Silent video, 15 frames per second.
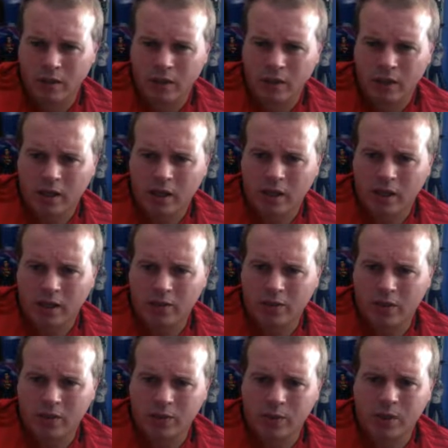So
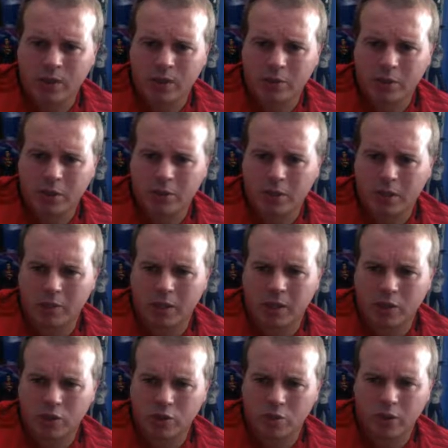that's where I think people are
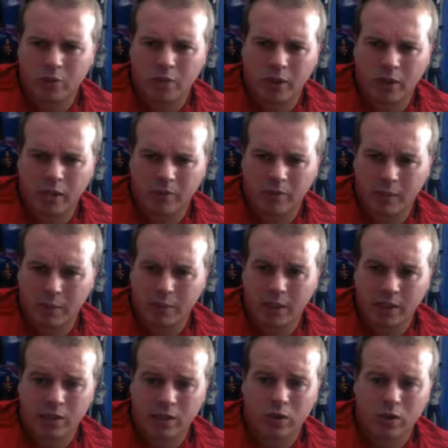being somewhat biased. Van der Beek
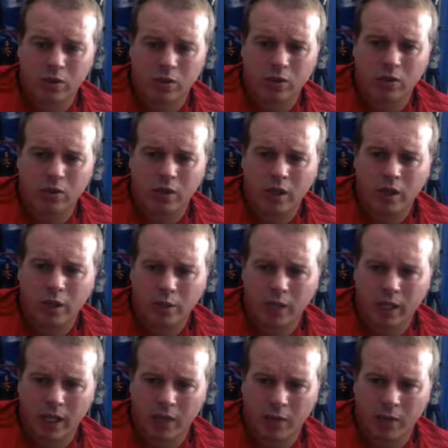did look good when he came